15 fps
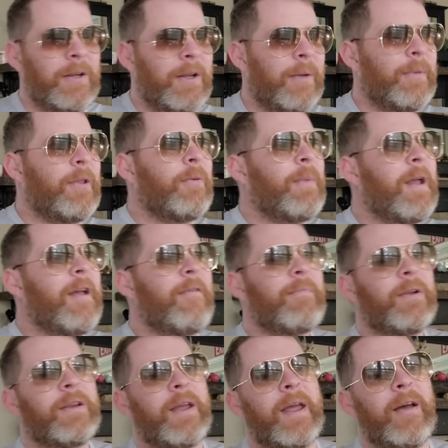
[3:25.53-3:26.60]
I mean, there may have
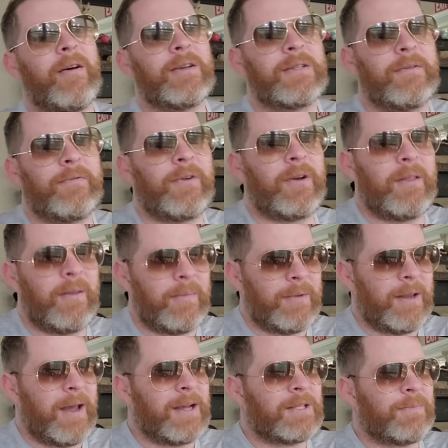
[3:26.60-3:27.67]
been chaos in front of
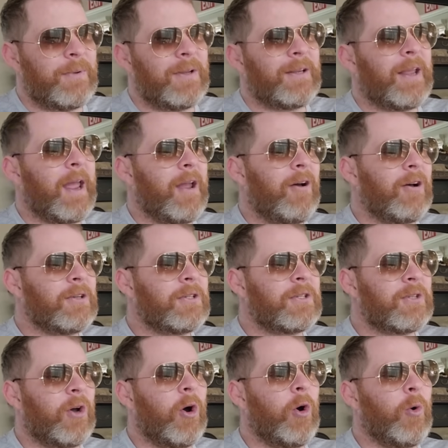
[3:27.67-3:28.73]
them, yes, but chaos
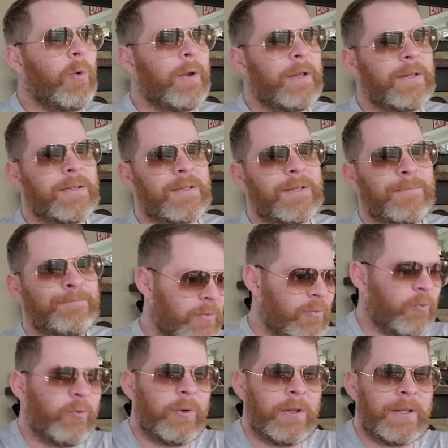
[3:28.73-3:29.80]
is always
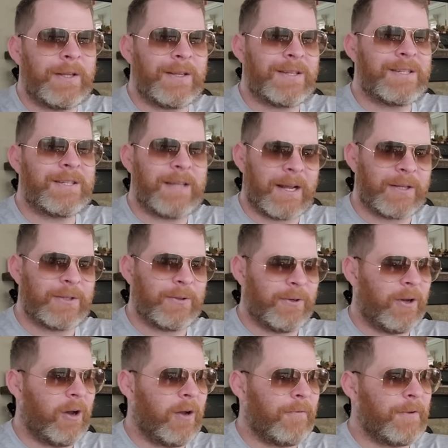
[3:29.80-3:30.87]
really
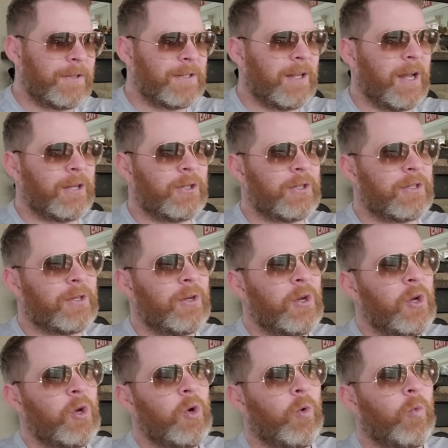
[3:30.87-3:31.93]
sectored off. It's not just
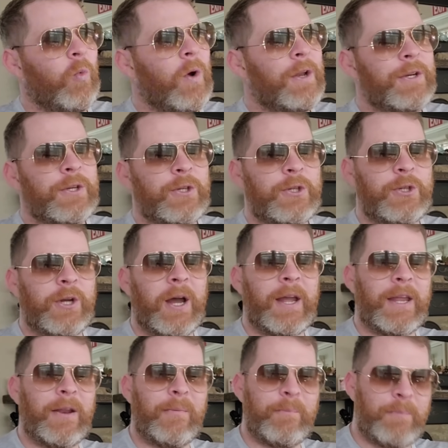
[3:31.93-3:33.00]
one
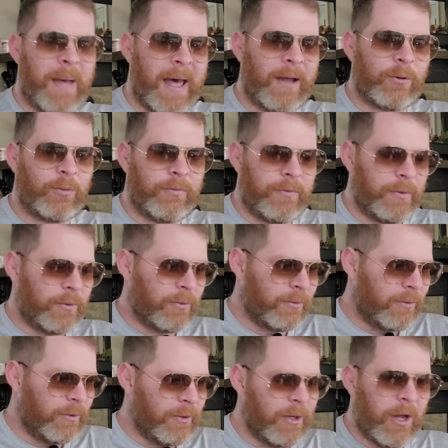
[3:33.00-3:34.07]
giant
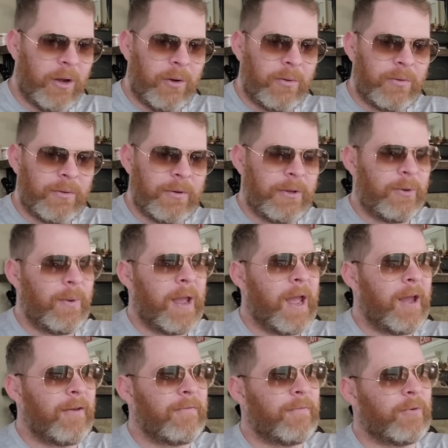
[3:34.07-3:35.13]
battlefield, no. You
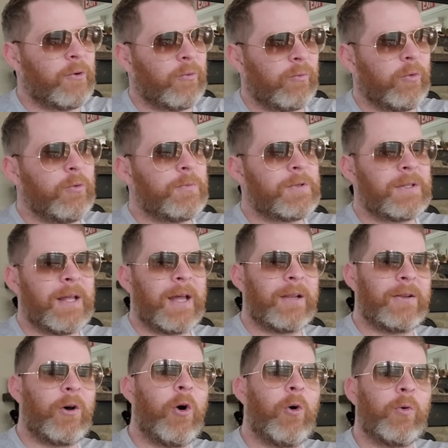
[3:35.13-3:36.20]
have groups
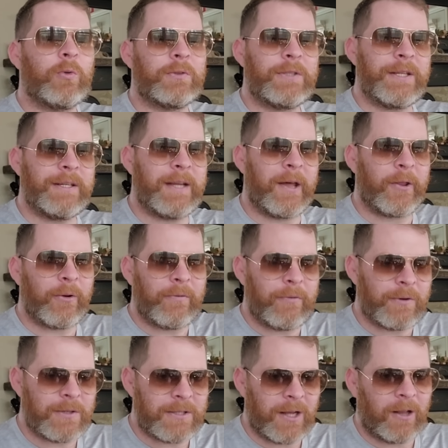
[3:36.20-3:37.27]
that hold together
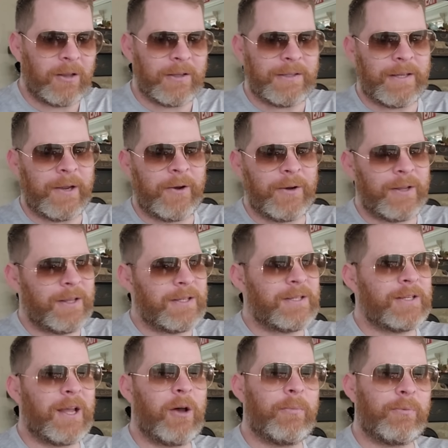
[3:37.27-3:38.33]
for solidarity. This
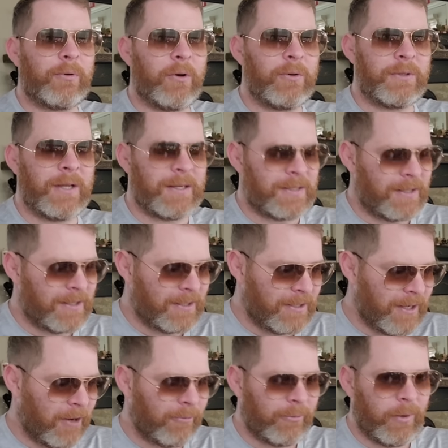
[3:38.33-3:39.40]
is how protests, this
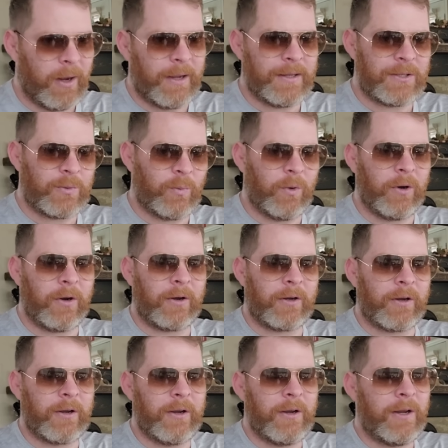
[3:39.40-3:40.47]
is how riots
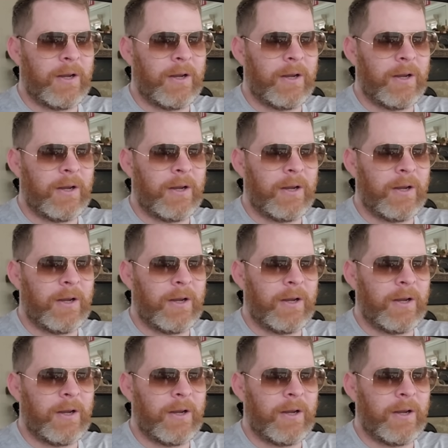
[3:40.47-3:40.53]
work.